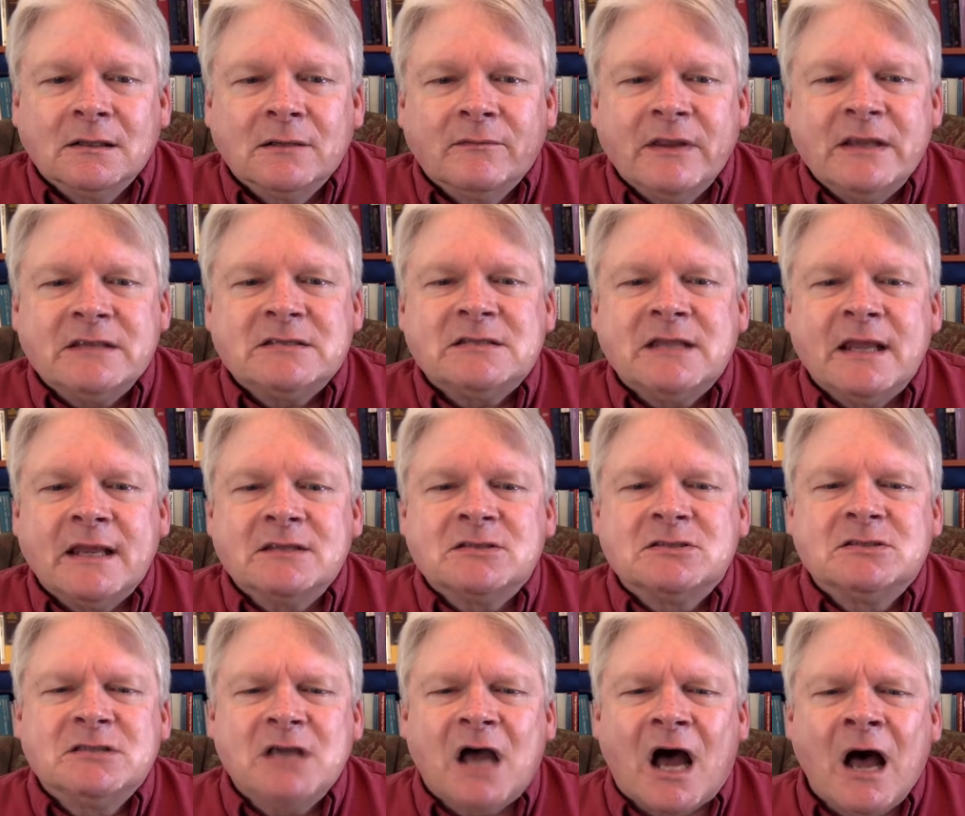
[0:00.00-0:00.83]
These
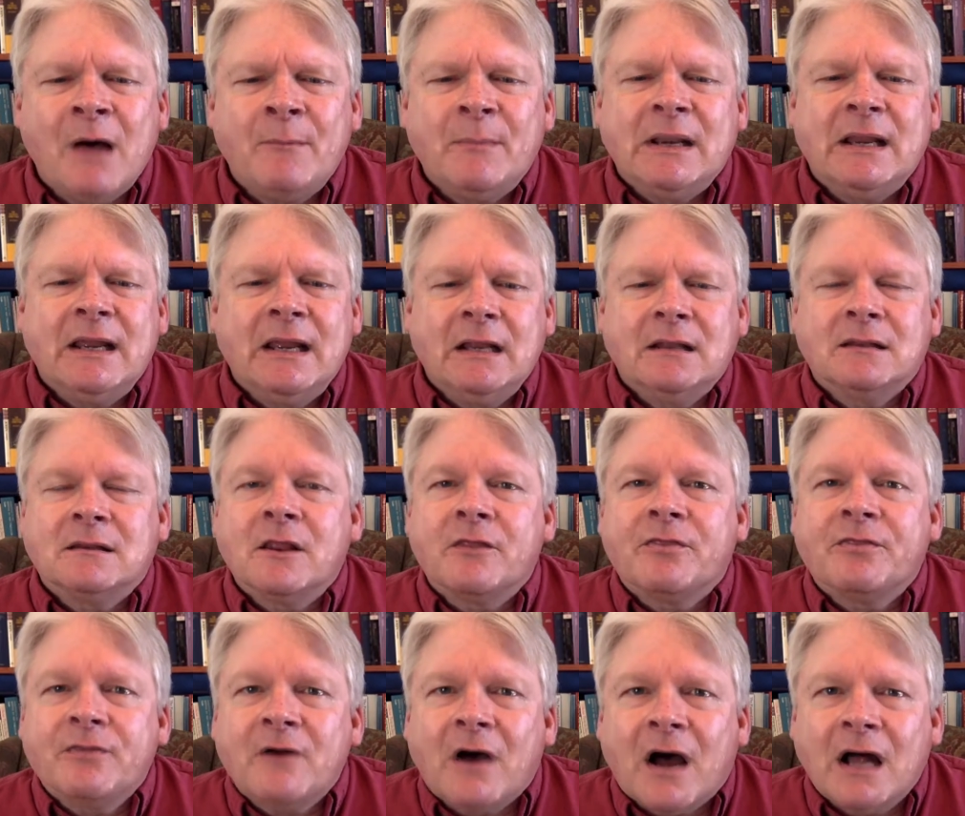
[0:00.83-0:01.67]
things dominate
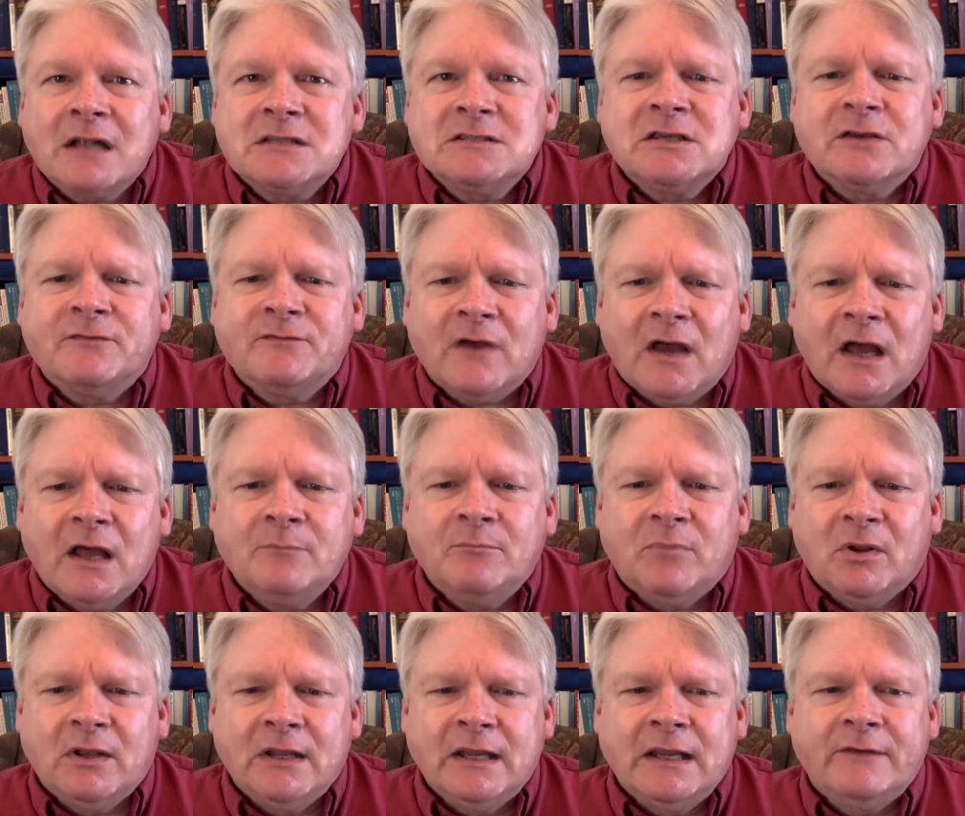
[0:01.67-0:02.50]
the thoughts of
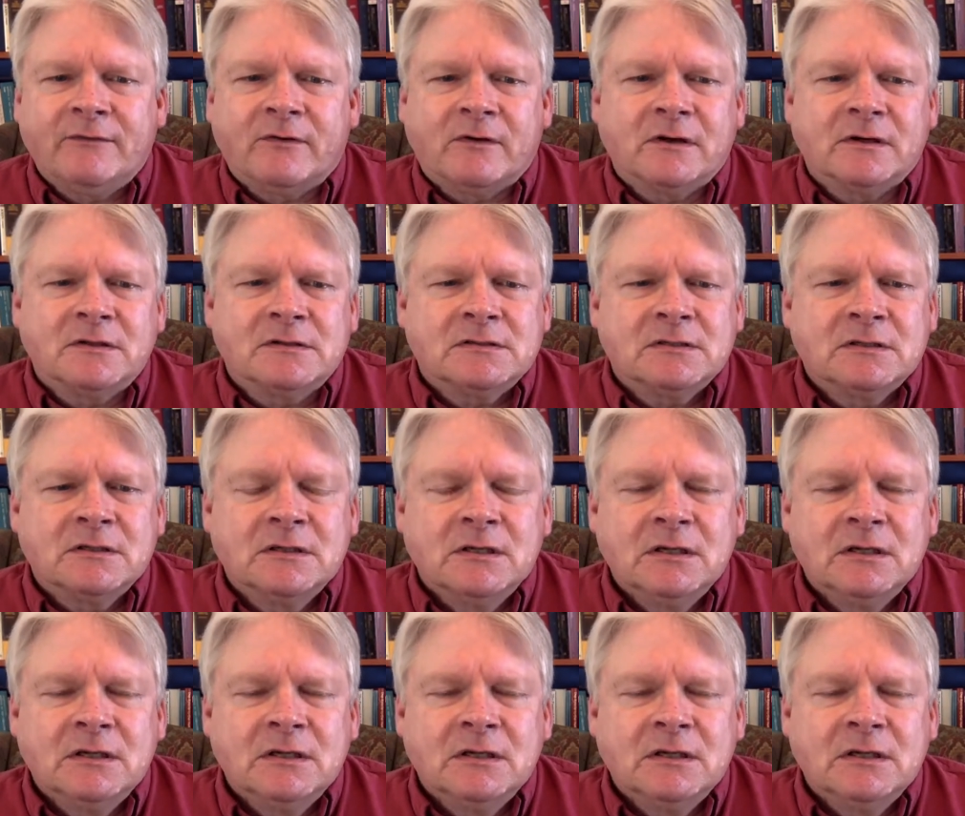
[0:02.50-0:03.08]
unbelievers.